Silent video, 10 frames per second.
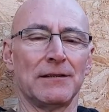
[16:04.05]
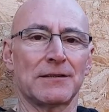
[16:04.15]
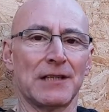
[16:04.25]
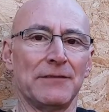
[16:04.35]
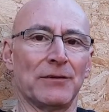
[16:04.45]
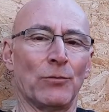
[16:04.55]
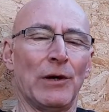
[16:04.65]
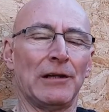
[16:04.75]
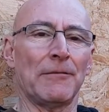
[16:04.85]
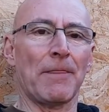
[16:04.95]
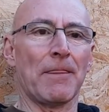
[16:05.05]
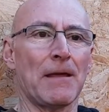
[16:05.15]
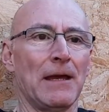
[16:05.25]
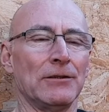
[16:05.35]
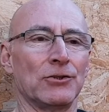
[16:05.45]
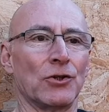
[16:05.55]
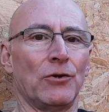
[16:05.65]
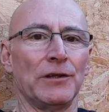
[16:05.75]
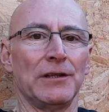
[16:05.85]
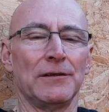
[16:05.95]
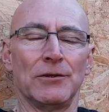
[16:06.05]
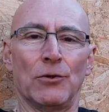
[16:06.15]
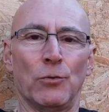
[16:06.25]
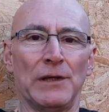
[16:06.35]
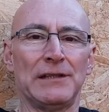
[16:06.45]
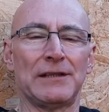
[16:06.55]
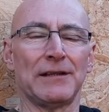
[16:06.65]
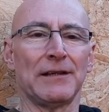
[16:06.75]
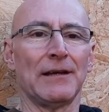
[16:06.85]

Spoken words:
safe and well. Enjoy your week.